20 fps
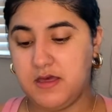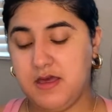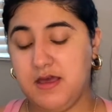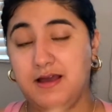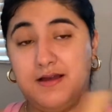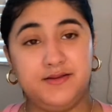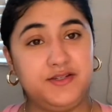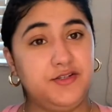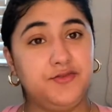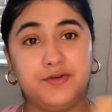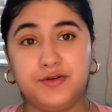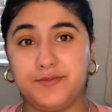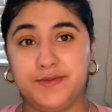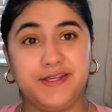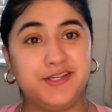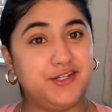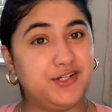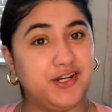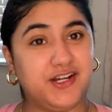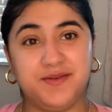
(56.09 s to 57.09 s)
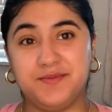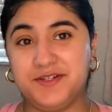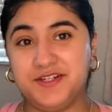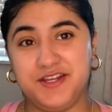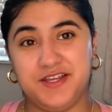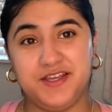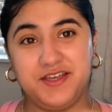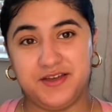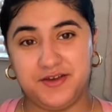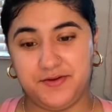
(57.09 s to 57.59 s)
I just want to make sure I'm
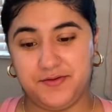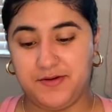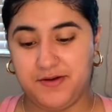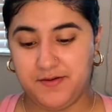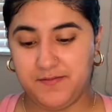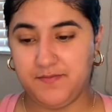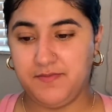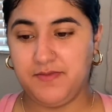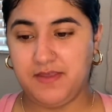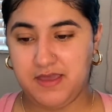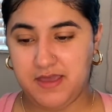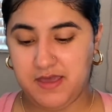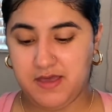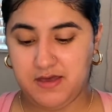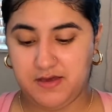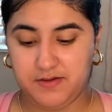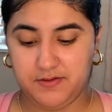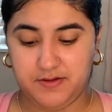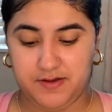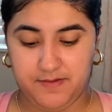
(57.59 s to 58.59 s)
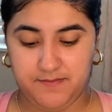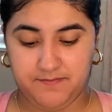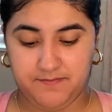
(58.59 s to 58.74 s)
shaking it well. Okay.